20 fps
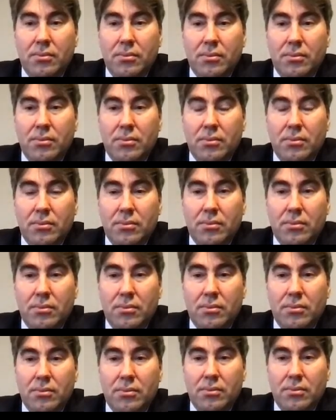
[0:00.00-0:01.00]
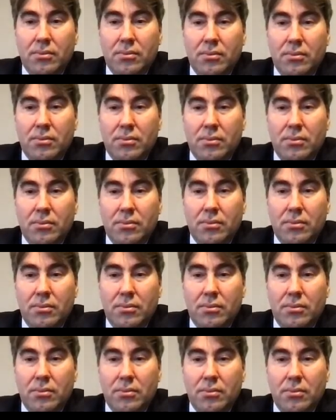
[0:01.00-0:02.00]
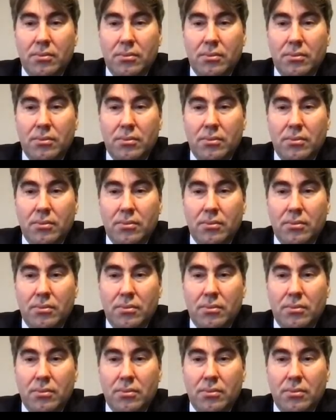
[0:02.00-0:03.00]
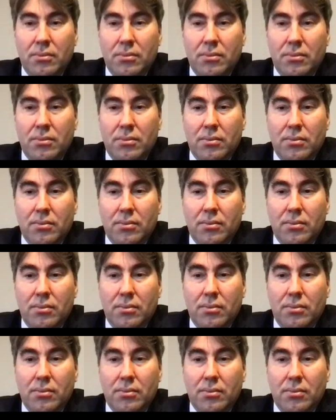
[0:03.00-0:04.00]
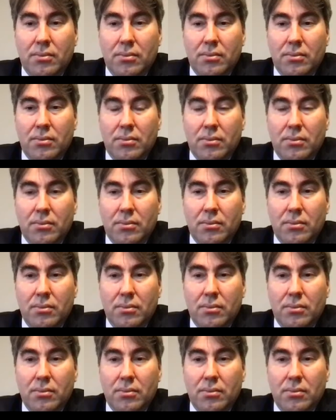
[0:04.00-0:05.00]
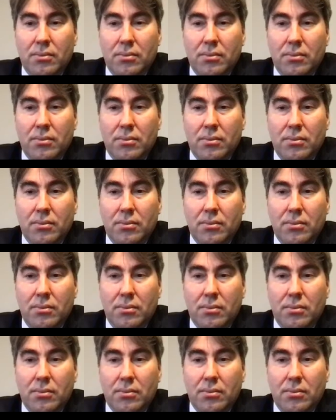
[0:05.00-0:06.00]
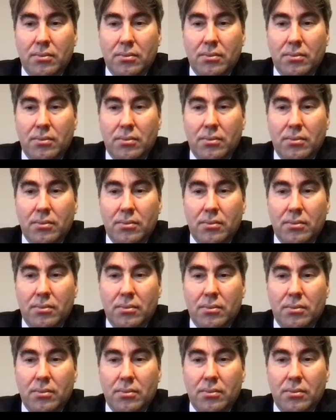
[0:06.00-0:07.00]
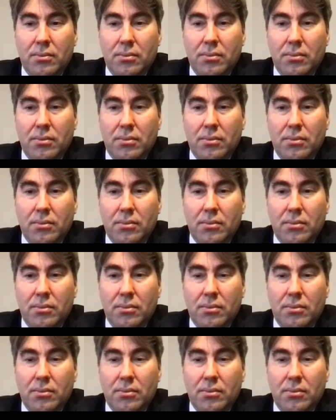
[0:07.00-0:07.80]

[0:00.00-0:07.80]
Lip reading: No words are spoken by the person on screen.